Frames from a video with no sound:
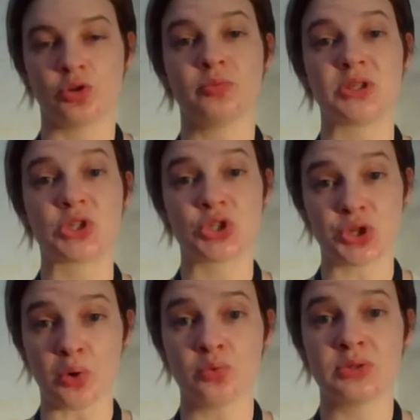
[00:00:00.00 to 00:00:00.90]
You'll be
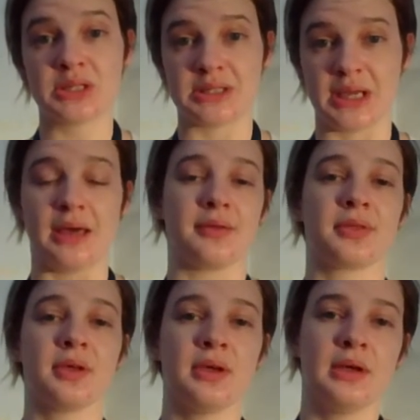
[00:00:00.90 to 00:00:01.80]
stoned to death,
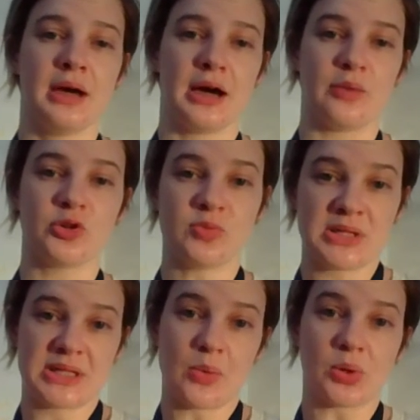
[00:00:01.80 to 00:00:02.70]
which
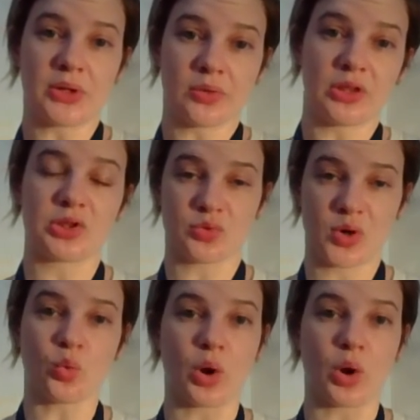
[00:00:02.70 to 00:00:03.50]
means they will literally throw